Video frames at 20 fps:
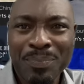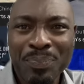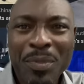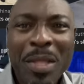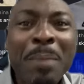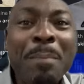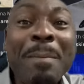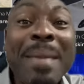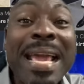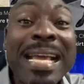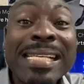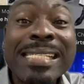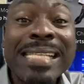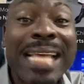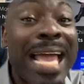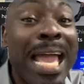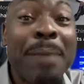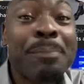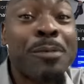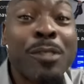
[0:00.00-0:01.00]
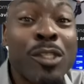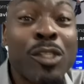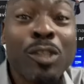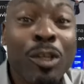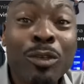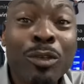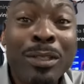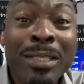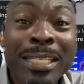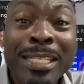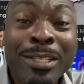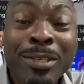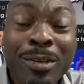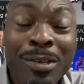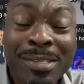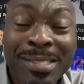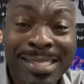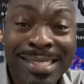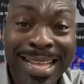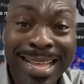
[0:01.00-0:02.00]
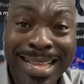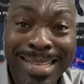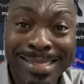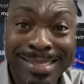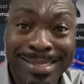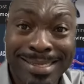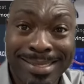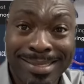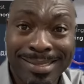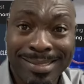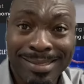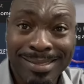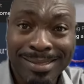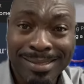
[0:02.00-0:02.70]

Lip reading: It makes absolutely no sense.